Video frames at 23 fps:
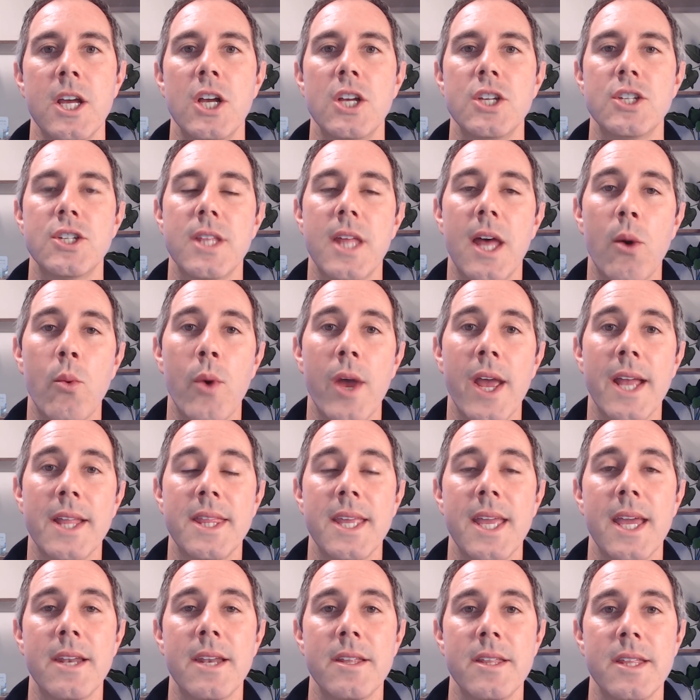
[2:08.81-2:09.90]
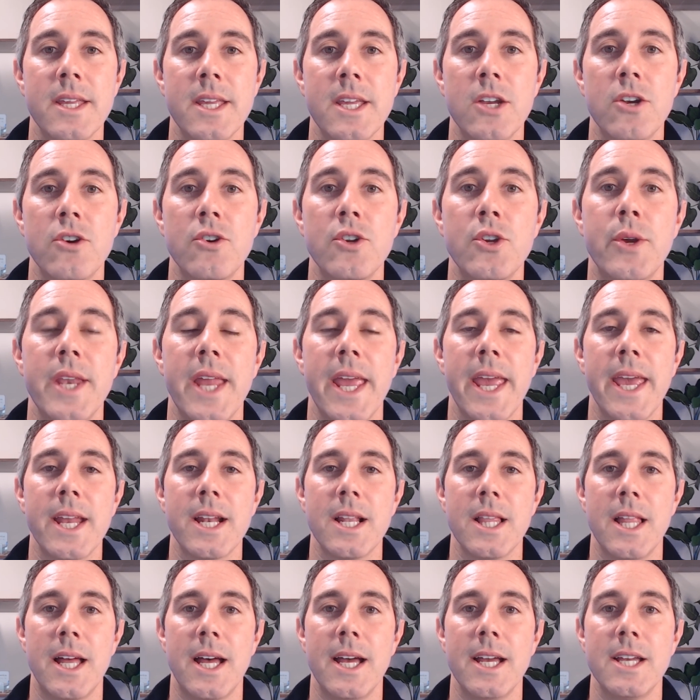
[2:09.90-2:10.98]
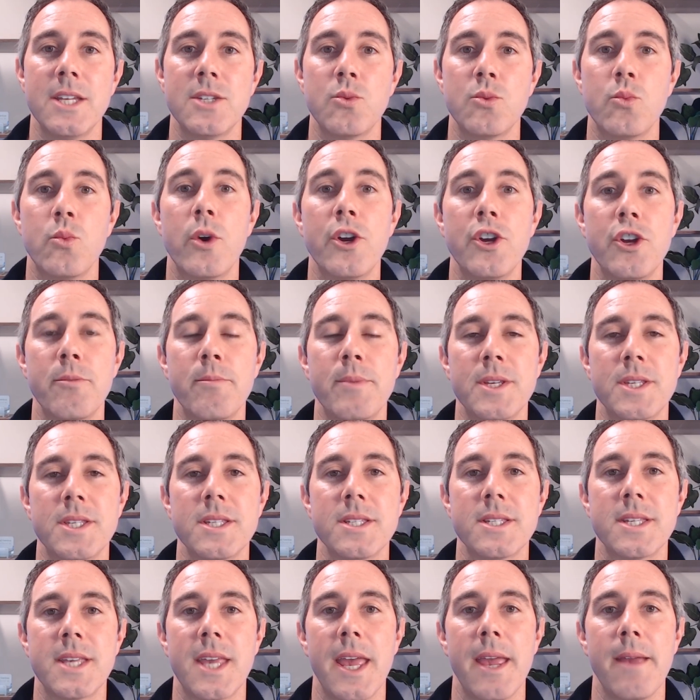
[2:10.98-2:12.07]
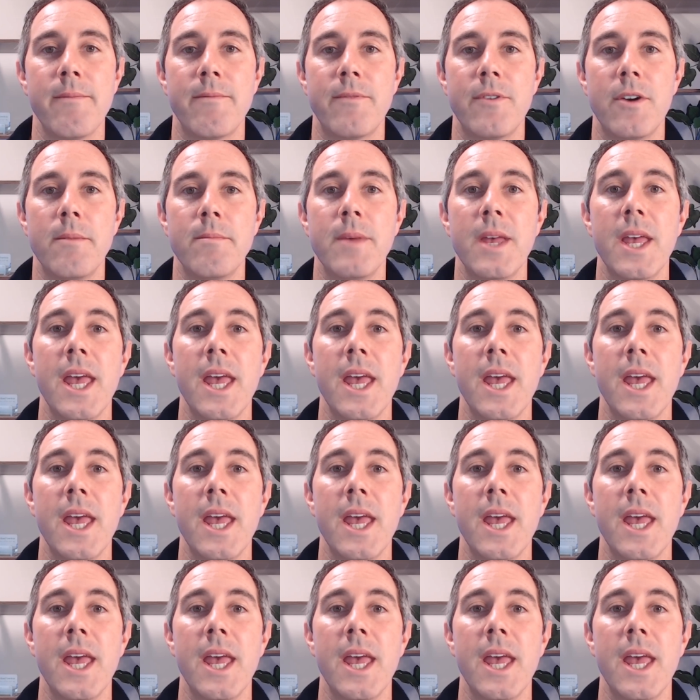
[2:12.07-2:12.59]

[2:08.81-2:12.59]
so that way at the end of the year, you can analyze where your business came from